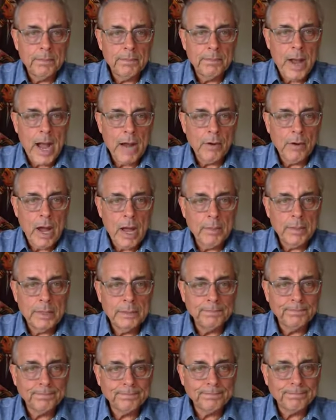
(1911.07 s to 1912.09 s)
Hi,
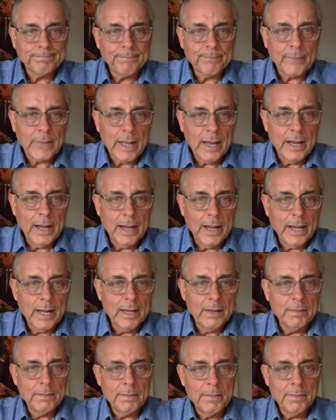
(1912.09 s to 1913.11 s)
Robin.
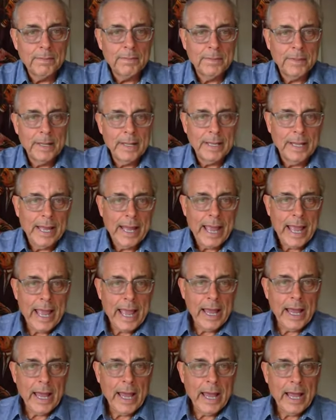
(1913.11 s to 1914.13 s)
LAC
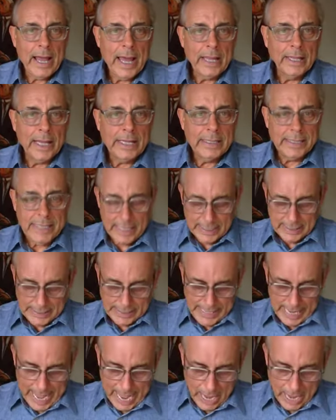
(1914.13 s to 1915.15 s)
and
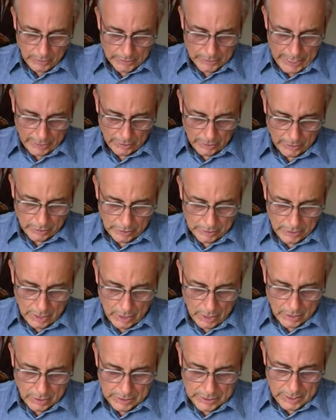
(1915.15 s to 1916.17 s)
Stag, we'll take a look at
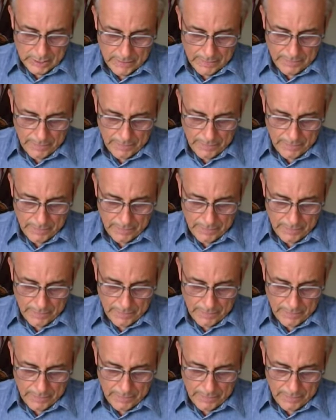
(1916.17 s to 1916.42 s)
those.